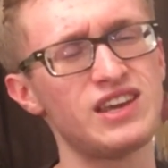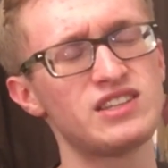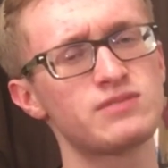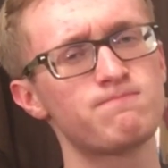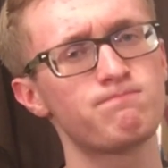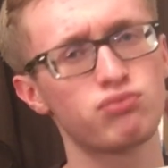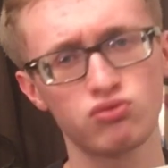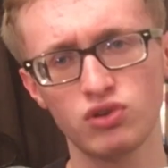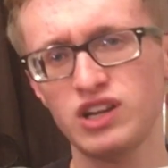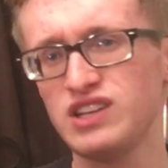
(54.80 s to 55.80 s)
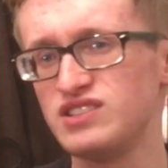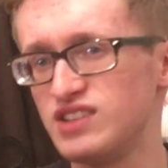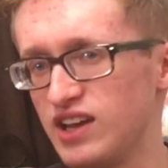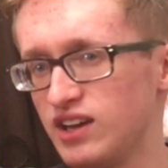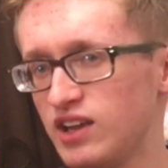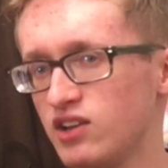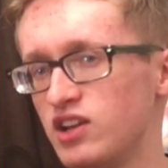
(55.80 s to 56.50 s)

it's pretty dated.